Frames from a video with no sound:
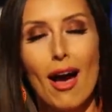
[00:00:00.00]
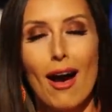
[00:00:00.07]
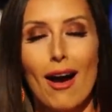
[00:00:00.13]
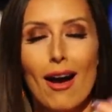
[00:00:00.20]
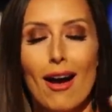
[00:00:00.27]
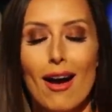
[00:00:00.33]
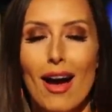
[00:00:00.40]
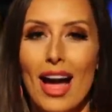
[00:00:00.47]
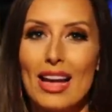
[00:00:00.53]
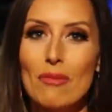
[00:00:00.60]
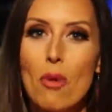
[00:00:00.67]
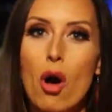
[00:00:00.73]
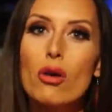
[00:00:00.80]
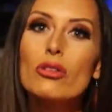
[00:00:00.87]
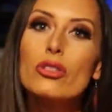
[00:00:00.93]
Uh, I
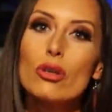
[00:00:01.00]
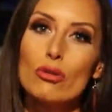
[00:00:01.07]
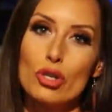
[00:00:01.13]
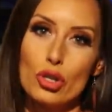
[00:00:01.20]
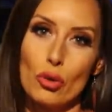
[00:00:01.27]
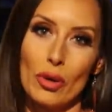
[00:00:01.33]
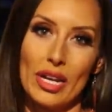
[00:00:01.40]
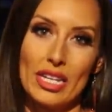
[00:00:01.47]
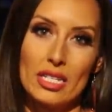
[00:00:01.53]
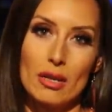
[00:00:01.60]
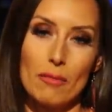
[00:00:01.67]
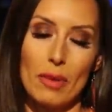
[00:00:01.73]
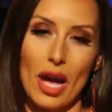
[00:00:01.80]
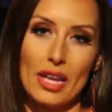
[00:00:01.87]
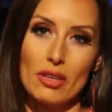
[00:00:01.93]
am also joined
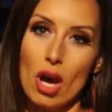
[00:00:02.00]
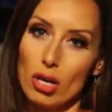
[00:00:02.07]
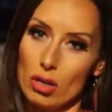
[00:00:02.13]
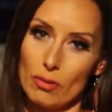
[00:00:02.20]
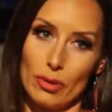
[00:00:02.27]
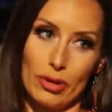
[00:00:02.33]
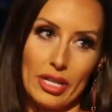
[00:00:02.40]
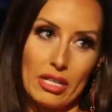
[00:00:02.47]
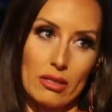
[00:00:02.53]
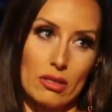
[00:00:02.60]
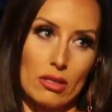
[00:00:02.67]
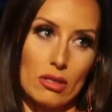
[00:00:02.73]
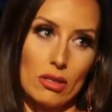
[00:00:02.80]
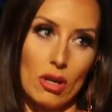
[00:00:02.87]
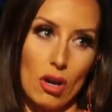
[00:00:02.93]
by Jaco Booyens,